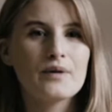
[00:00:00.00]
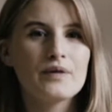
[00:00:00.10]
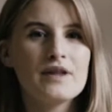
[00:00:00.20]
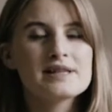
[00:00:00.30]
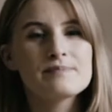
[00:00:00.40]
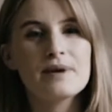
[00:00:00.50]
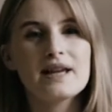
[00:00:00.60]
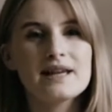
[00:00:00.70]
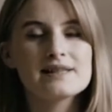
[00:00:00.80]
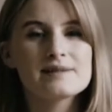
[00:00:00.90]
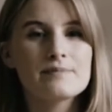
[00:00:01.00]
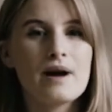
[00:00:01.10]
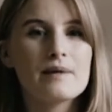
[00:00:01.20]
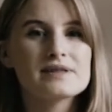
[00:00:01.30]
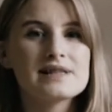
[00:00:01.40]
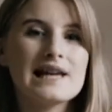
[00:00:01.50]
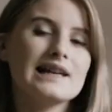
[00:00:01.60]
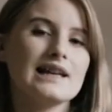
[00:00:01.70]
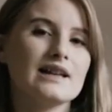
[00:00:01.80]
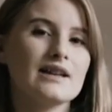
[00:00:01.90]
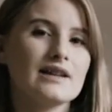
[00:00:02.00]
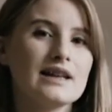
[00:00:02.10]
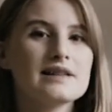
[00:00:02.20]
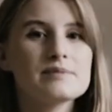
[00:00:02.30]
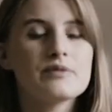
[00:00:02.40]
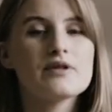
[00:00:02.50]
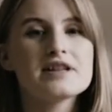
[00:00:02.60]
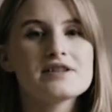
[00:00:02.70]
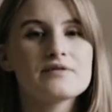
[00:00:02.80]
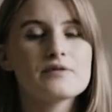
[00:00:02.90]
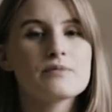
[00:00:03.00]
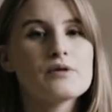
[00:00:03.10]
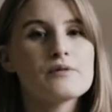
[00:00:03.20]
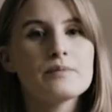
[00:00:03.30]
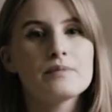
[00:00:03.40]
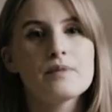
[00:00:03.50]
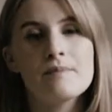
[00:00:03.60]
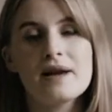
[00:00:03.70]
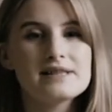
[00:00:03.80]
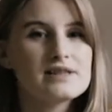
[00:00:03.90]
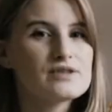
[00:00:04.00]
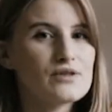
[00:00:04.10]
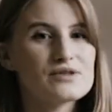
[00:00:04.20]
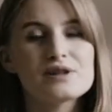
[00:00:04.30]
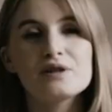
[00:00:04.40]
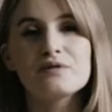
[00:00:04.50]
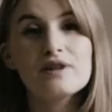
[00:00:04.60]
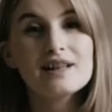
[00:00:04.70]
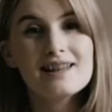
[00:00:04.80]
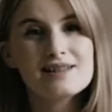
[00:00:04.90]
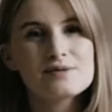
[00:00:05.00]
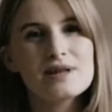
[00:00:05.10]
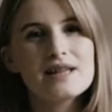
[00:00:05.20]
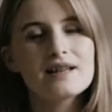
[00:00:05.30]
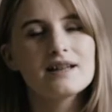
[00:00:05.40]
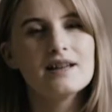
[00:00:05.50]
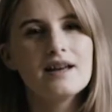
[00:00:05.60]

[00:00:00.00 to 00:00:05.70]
This bit is perhaps taking the inspiration from all the amazing songs that you've written this week,